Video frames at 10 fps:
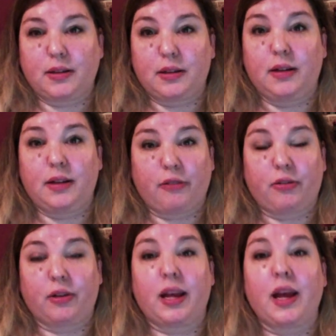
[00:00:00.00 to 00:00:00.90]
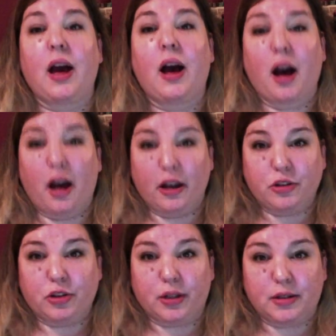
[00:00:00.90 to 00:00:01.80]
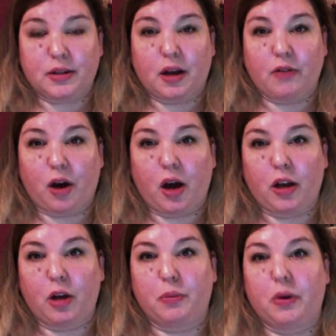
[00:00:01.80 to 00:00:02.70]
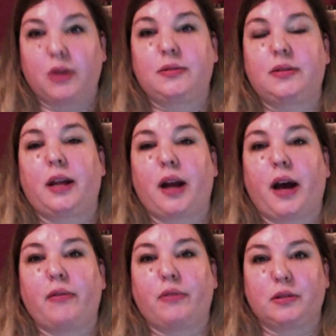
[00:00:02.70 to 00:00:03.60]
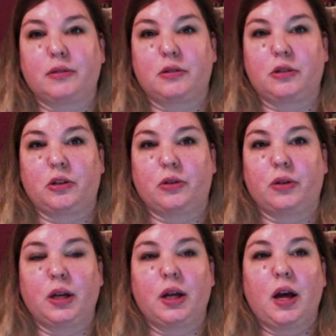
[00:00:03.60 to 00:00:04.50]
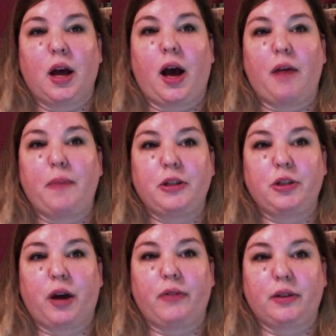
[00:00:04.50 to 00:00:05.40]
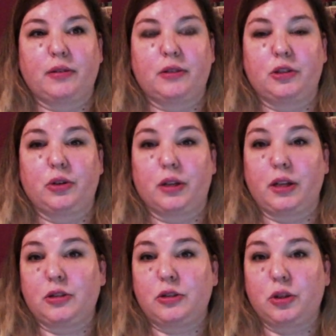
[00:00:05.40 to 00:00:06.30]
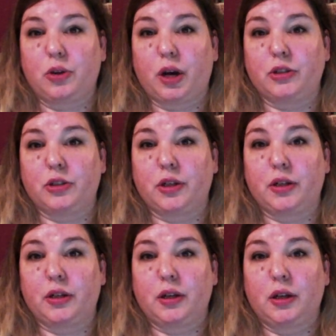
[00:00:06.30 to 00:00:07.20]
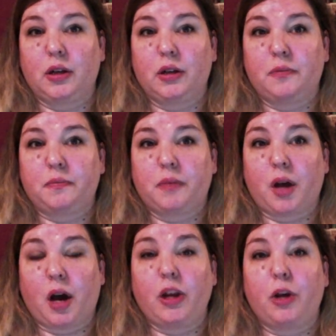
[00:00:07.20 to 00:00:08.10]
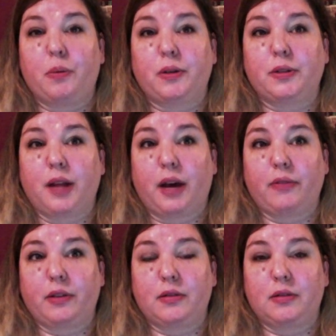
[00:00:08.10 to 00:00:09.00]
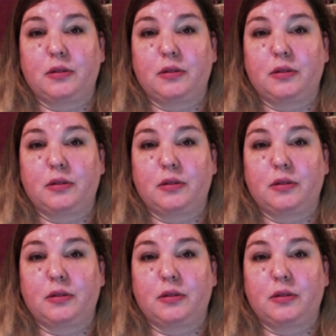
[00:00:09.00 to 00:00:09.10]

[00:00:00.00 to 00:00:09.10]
definitely hundreds of audiobooks that I have listened to. I bet you I've listened to at least 200 audiobooks, and I've listened